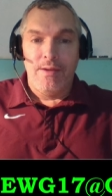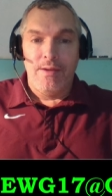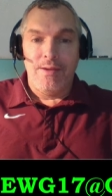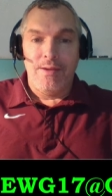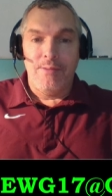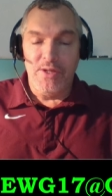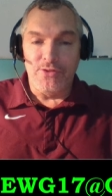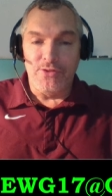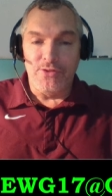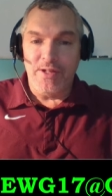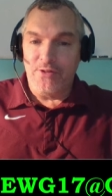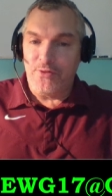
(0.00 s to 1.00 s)
And
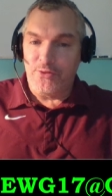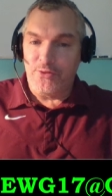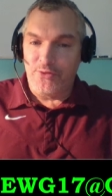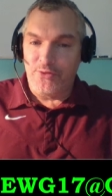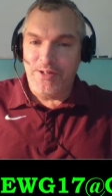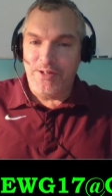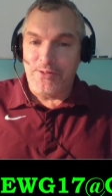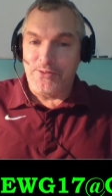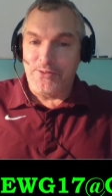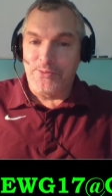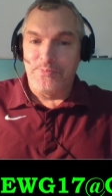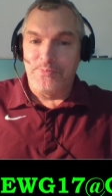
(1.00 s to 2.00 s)
Mitchell's been here for three
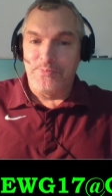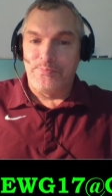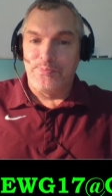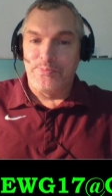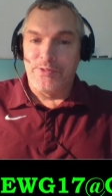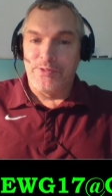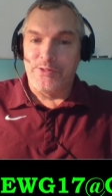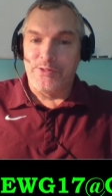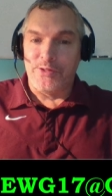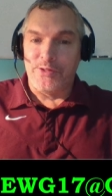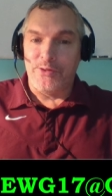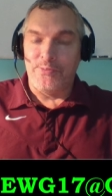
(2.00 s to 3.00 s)
years.
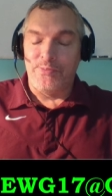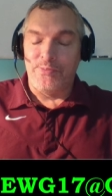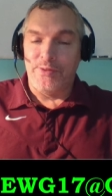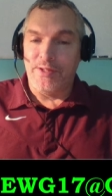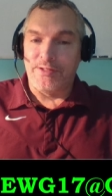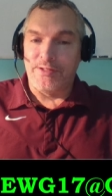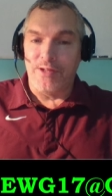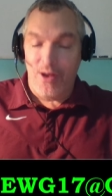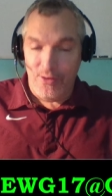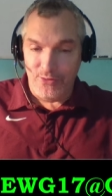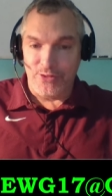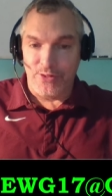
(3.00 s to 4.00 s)
So this
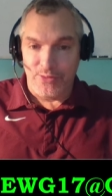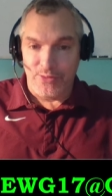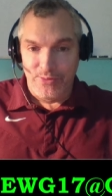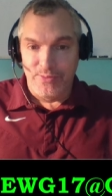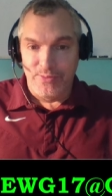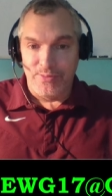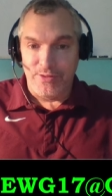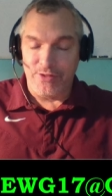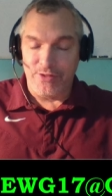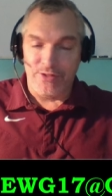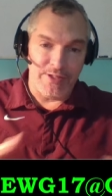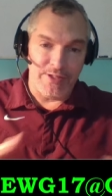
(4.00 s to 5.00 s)
also,
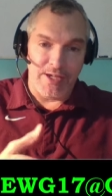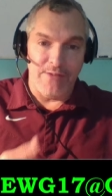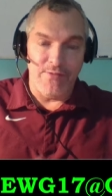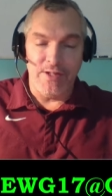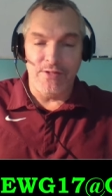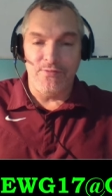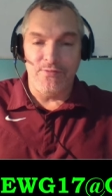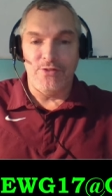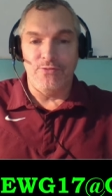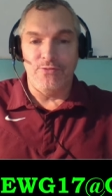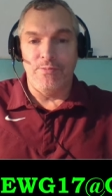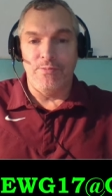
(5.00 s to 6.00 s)
just like the Kevin
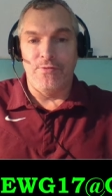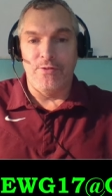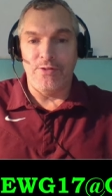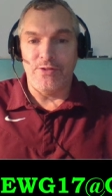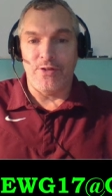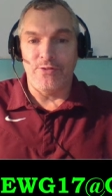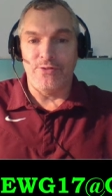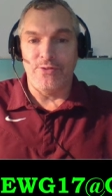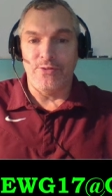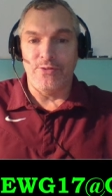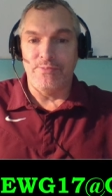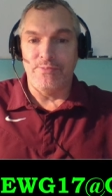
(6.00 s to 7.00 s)
individual before, this
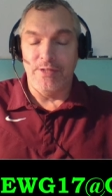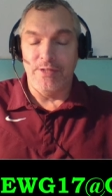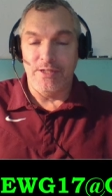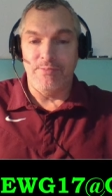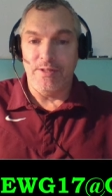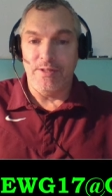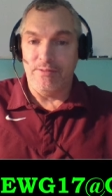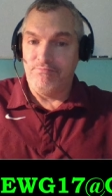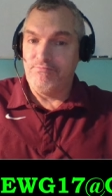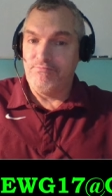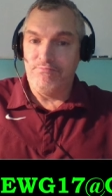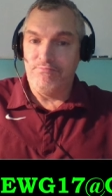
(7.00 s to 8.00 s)
also leads me
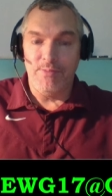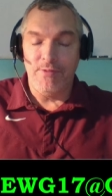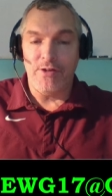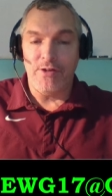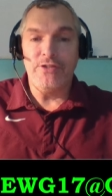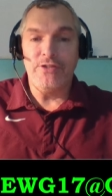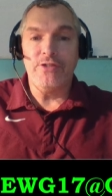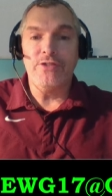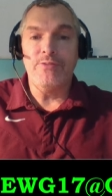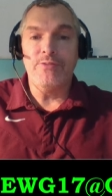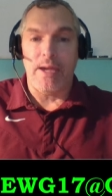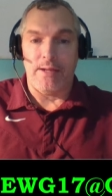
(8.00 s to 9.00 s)
to be very
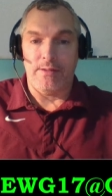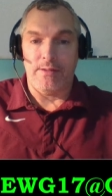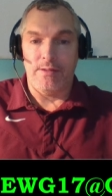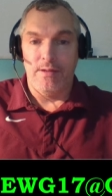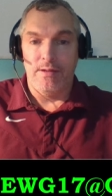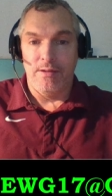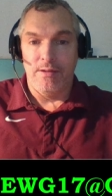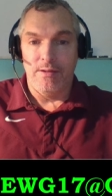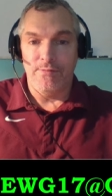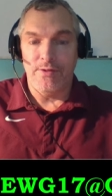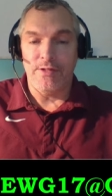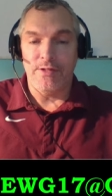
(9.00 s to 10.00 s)
suspect
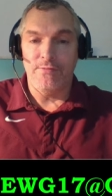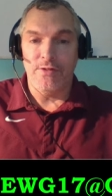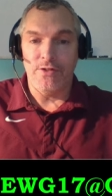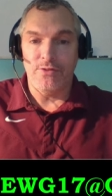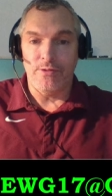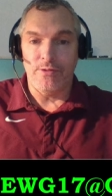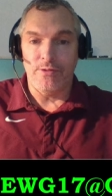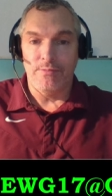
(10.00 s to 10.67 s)
of this individual